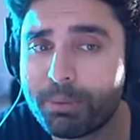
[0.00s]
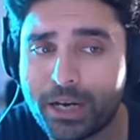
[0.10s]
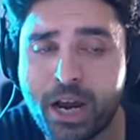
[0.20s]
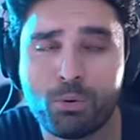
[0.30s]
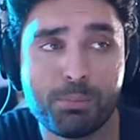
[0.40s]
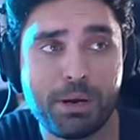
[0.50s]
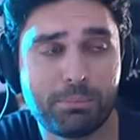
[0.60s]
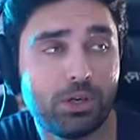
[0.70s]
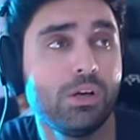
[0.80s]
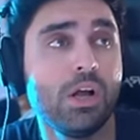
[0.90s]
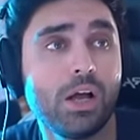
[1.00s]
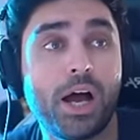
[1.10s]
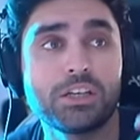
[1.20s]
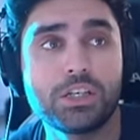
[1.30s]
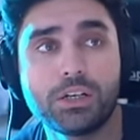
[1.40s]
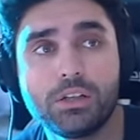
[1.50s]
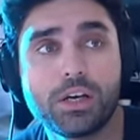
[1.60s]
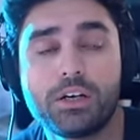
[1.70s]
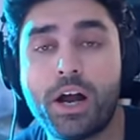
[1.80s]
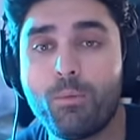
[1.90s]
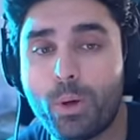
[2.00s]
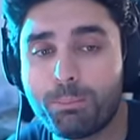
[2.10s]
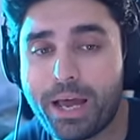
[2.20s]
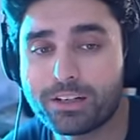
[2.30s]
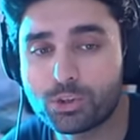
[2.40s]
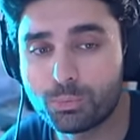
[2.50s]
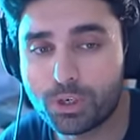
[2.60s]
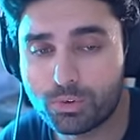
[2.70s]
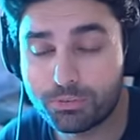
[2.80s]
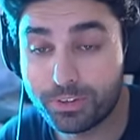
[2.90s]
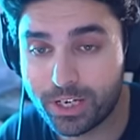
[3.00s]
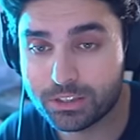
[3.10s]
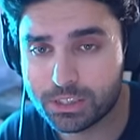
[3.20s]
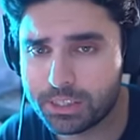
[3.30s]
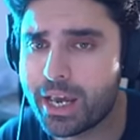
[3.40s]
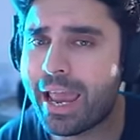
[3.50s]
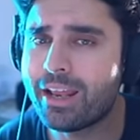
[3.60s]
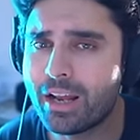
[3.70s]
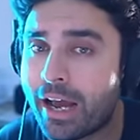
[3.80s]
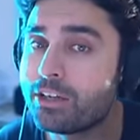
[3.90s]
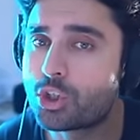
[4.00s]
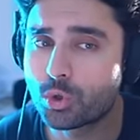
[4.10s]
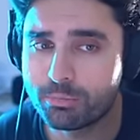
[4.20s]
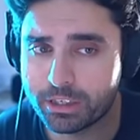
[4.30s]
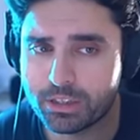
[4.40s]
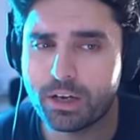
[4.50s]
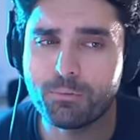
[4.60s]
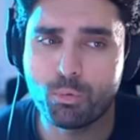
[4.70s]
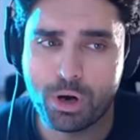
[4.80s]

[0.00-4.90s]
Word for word: But I remember a year later, I went back to Modern Warfare 19 and I enjoyed my time.